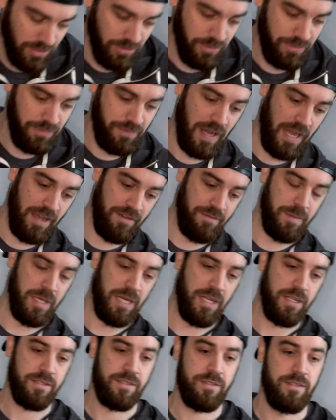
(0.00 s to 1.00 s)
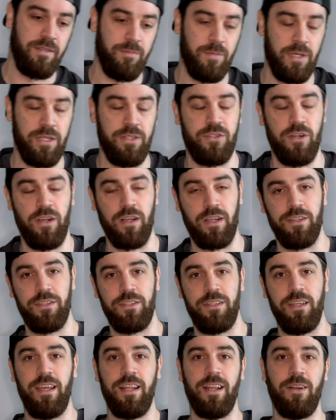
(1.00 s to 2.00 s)
know, 5 minutes in my drunken
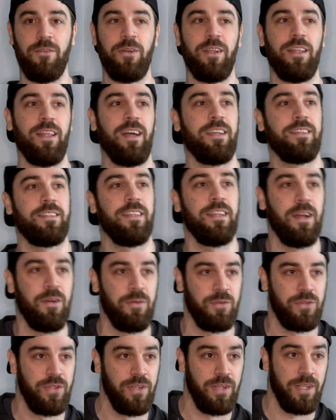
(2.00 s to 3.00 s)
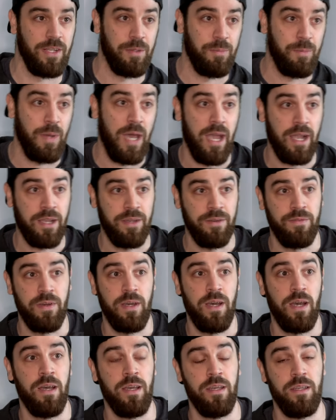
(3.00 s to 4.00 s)
state, I realized that I was sitting in the back of
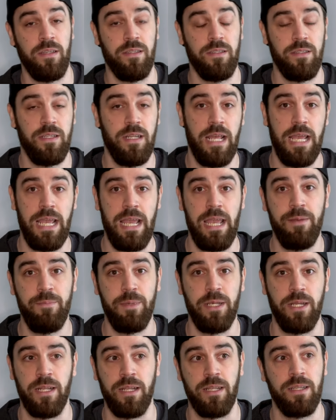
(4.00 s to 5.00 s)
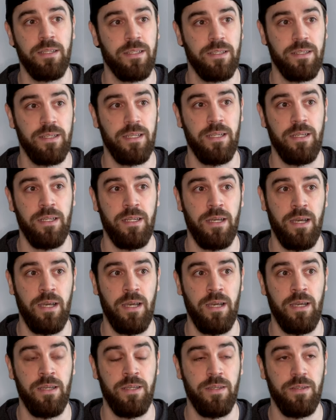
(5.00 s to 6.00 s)
an AA meeting, and
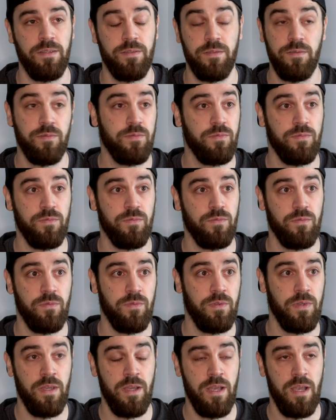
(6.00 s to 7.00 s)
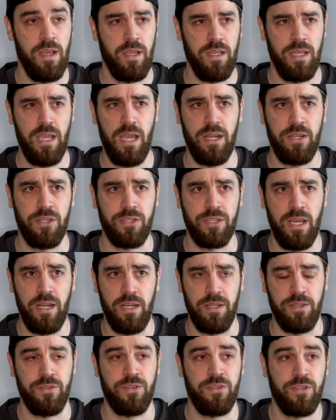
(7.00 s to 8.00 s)
I just kind
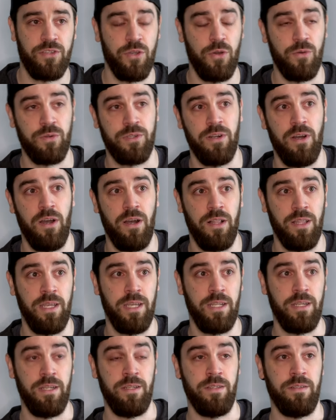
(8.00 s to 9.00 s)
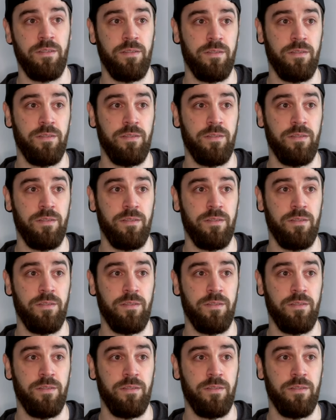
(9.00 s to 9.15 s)
of soaked it all in, and